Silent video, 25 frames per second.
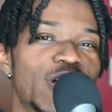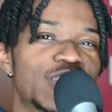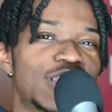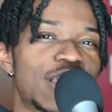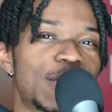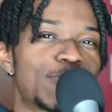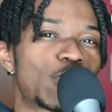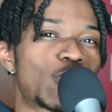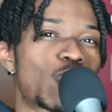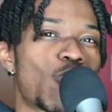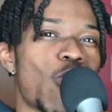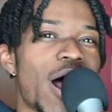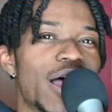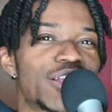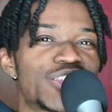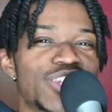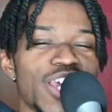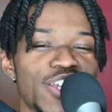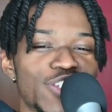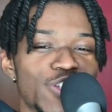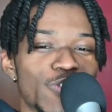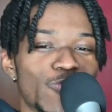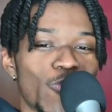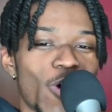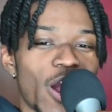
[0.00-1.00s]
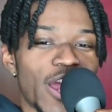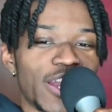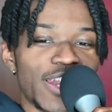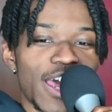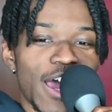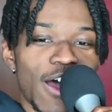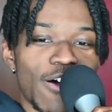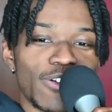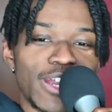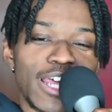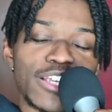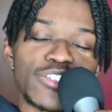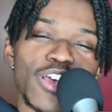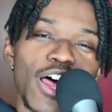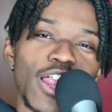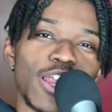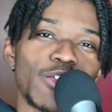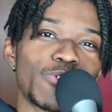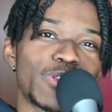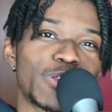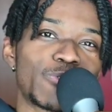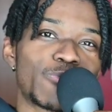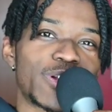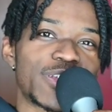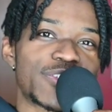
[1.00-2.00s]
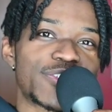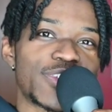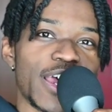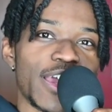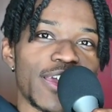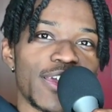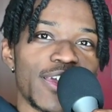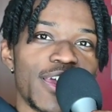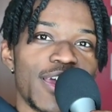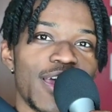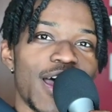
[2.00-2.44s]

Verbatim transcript: team to watch as of right now. That's all I really want to say.